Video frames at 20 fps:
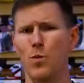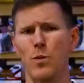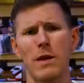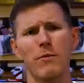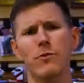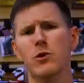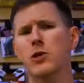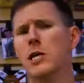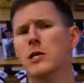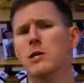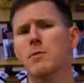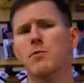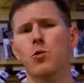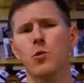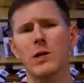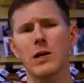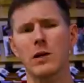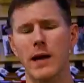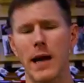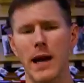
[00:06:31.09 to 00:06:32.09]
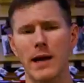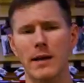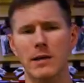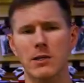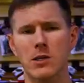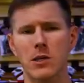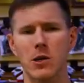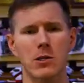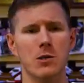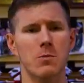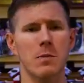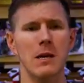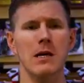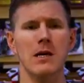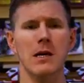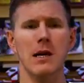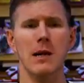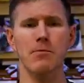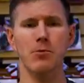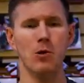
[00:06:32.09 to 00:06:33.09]
If you change up your reel cadence, you know,
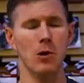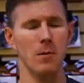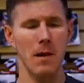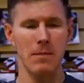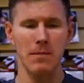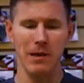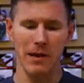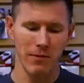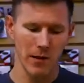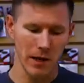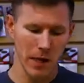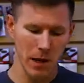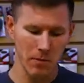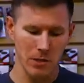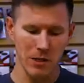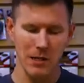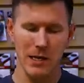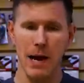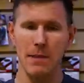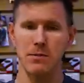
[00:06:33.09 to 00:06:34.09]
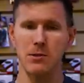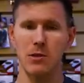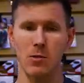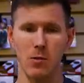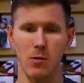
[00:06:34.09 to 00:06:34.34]
speed it up, or maybe give it a couple snaps